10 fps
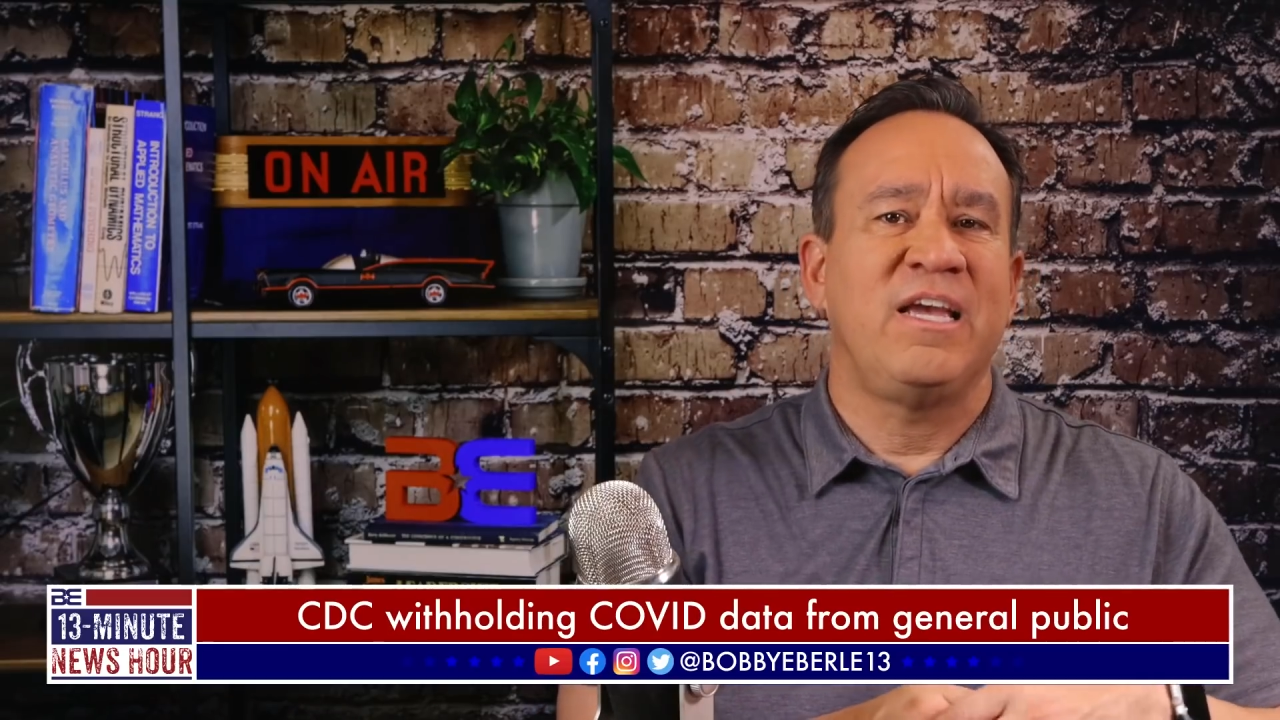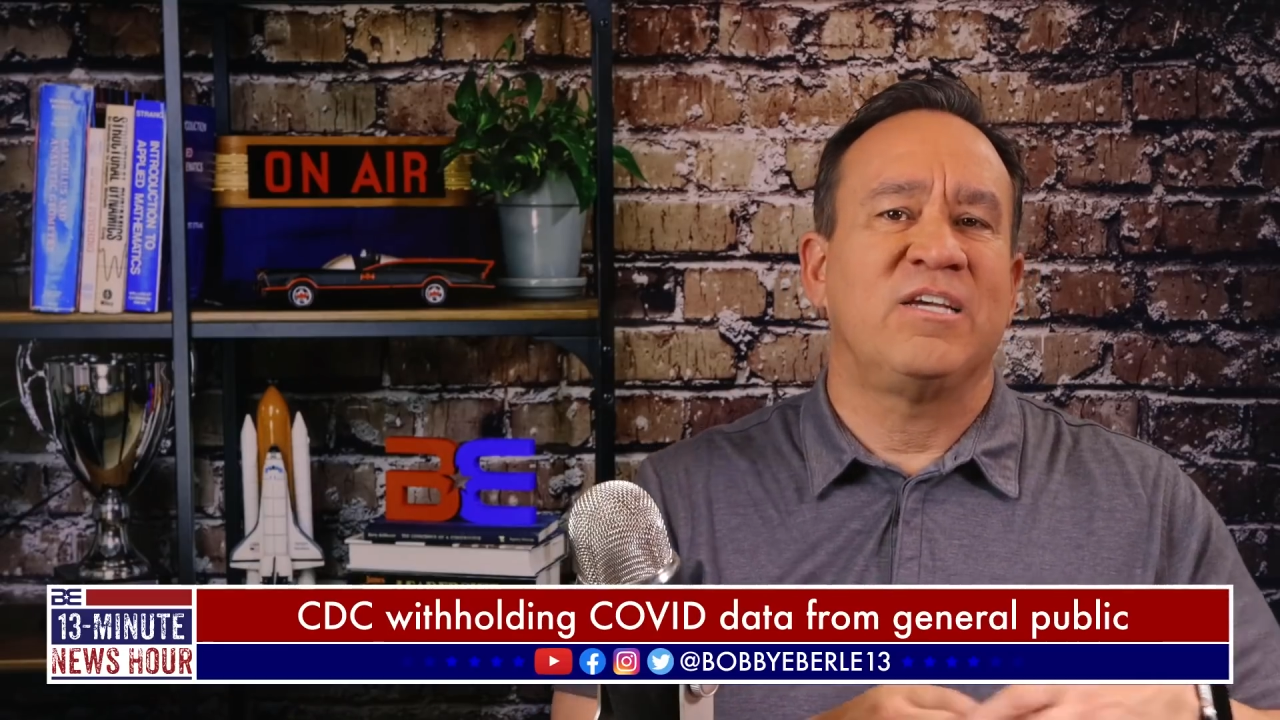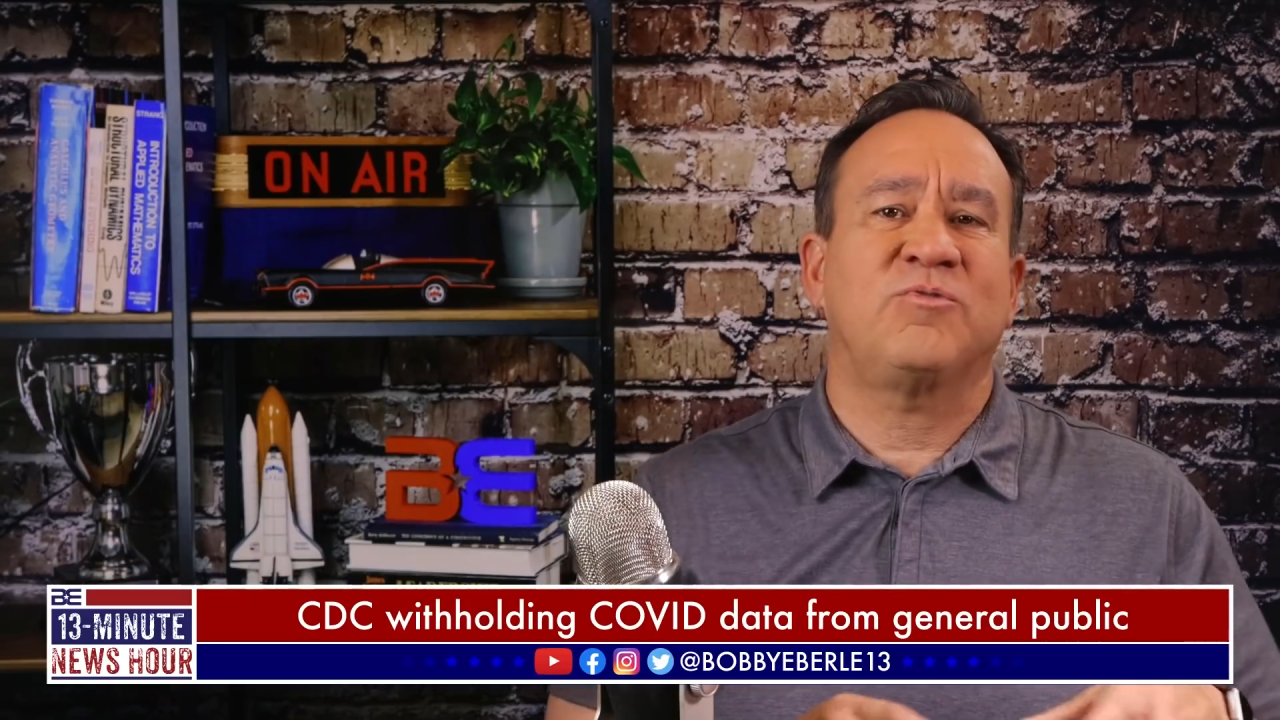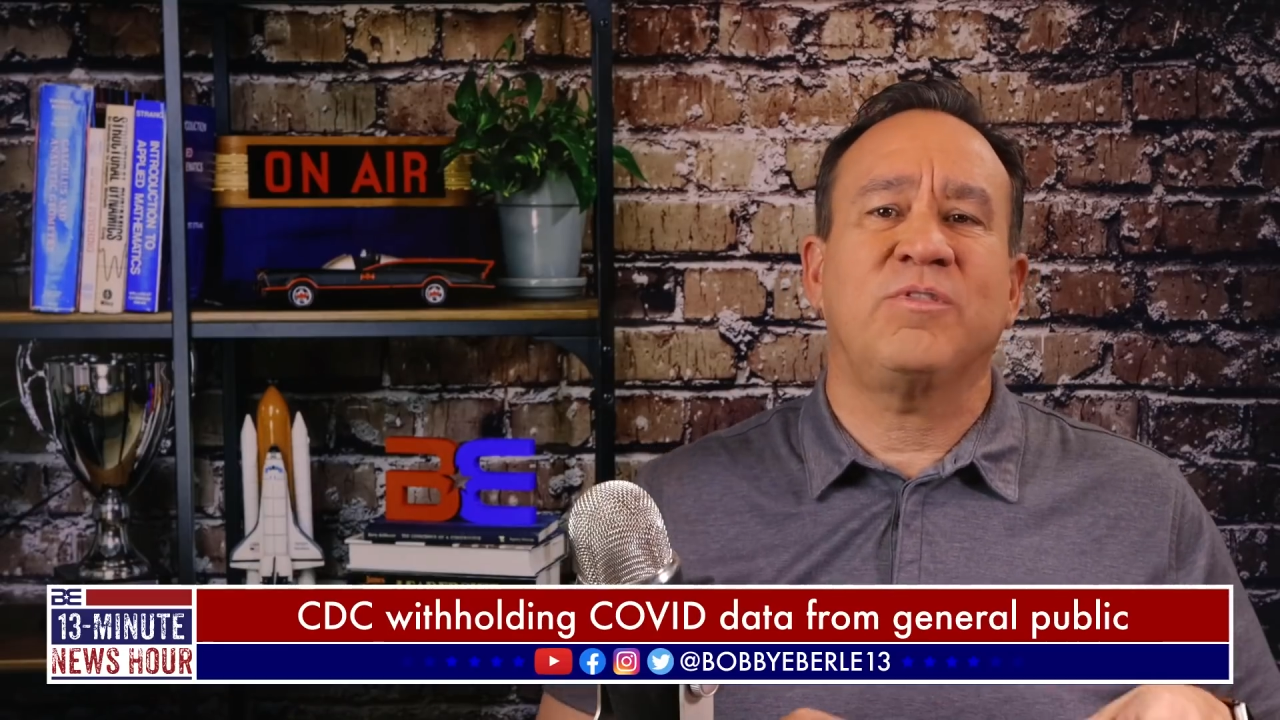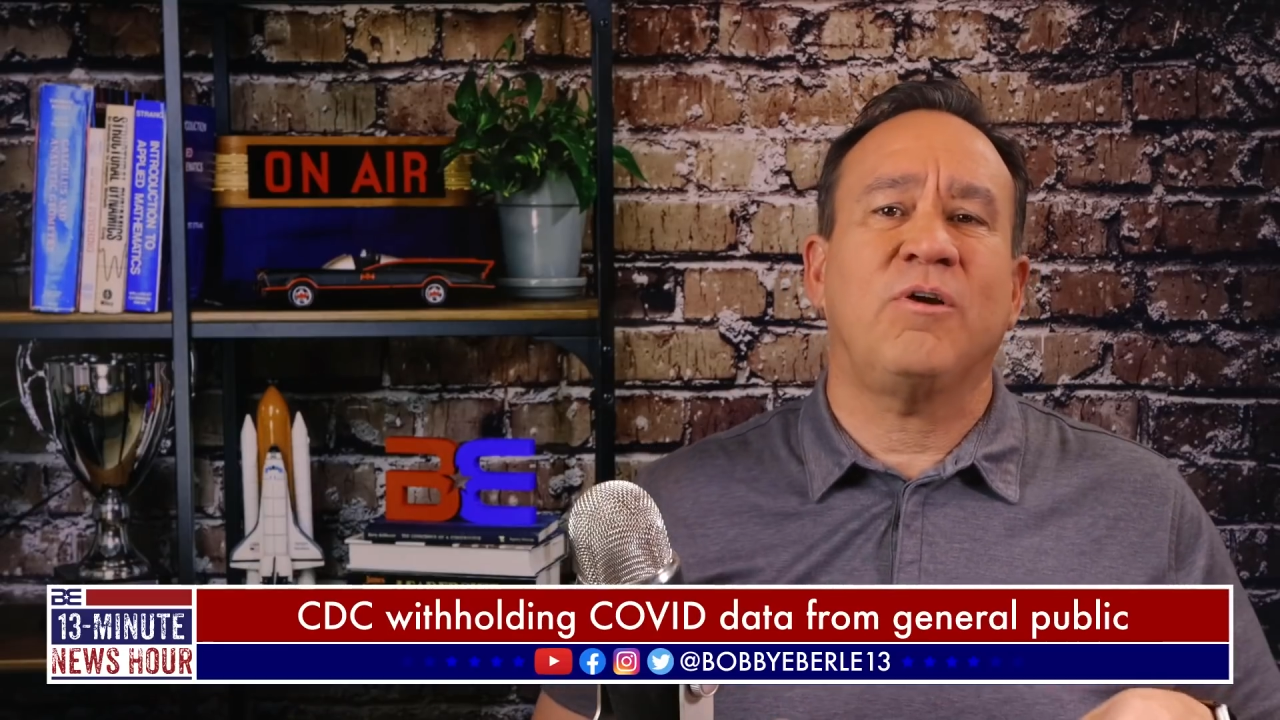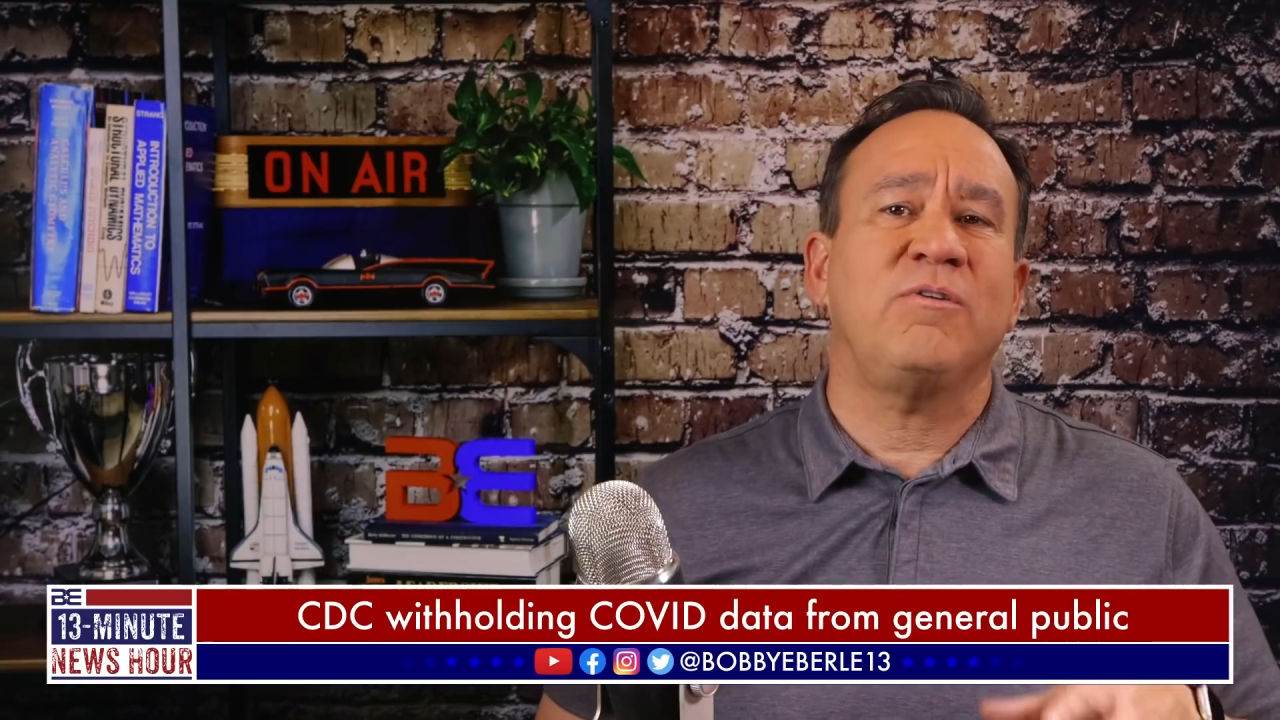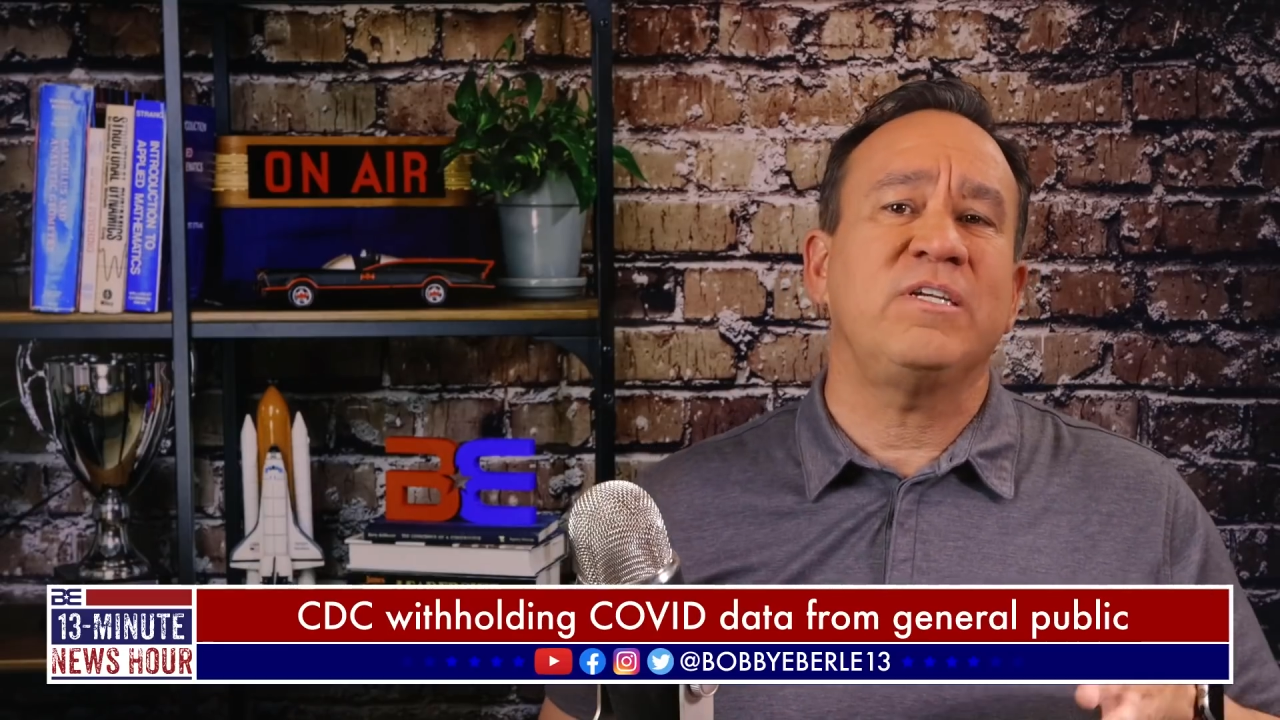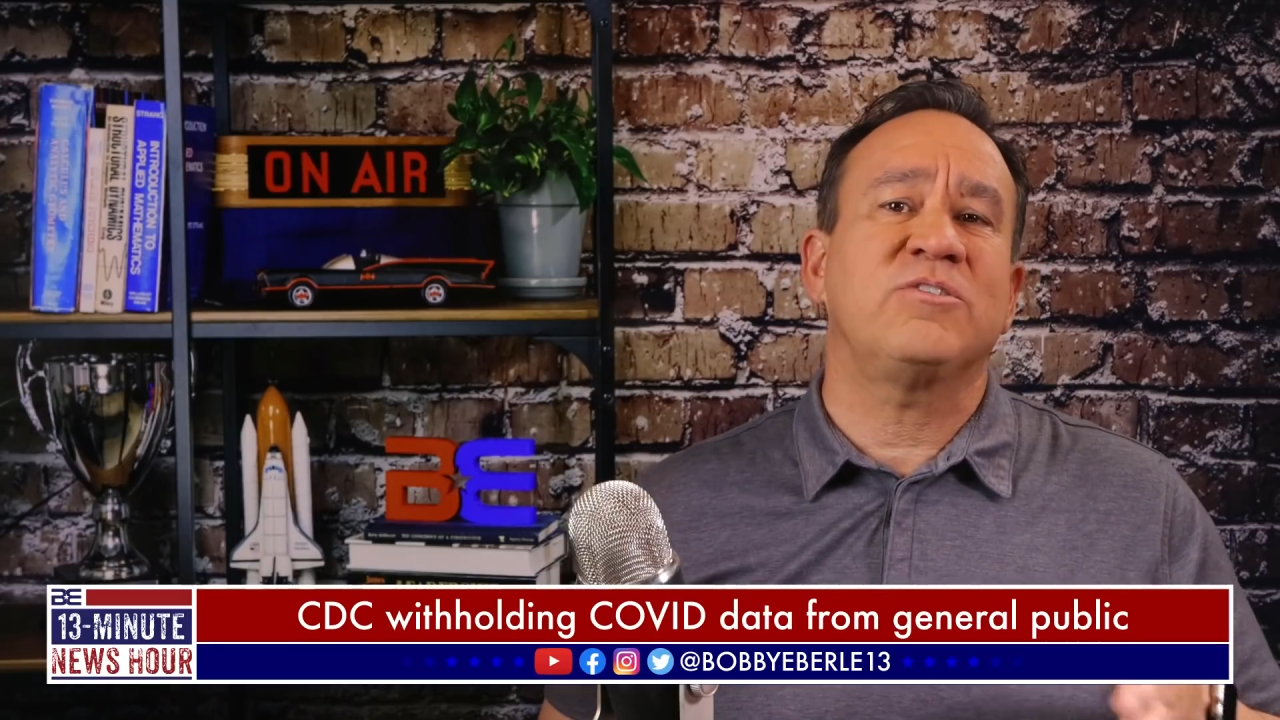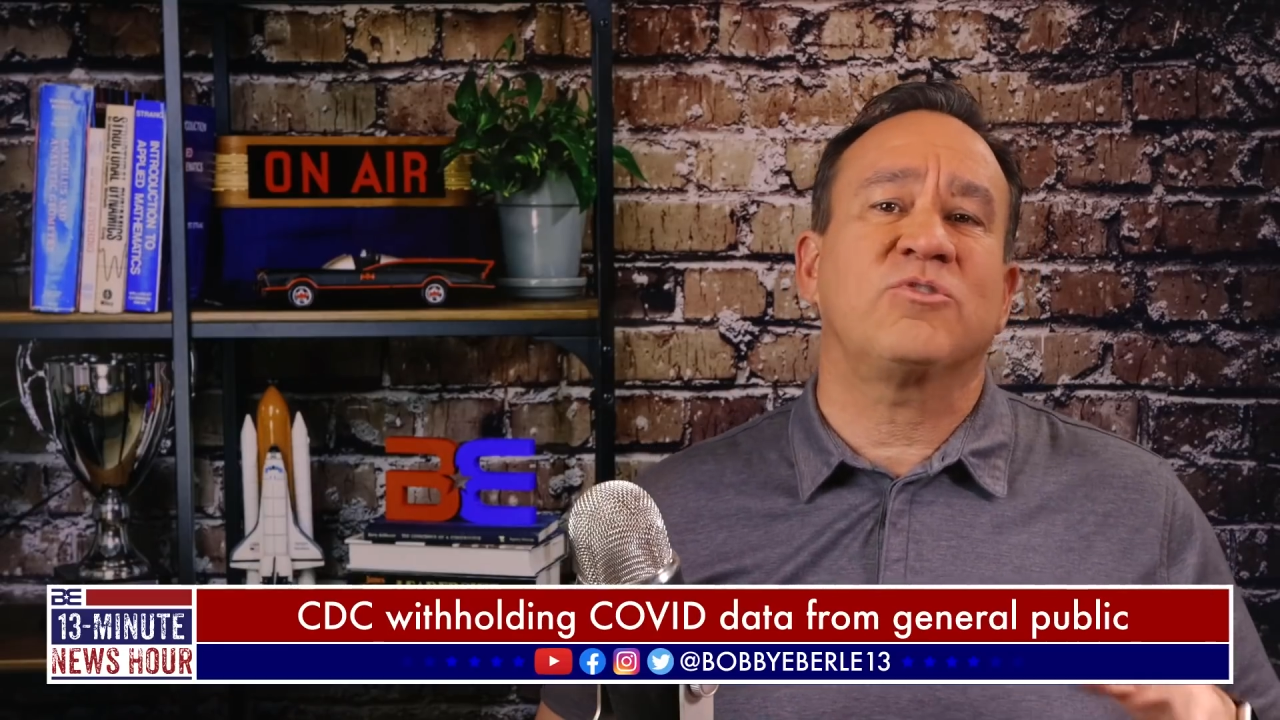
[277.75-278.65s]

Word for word: is withholding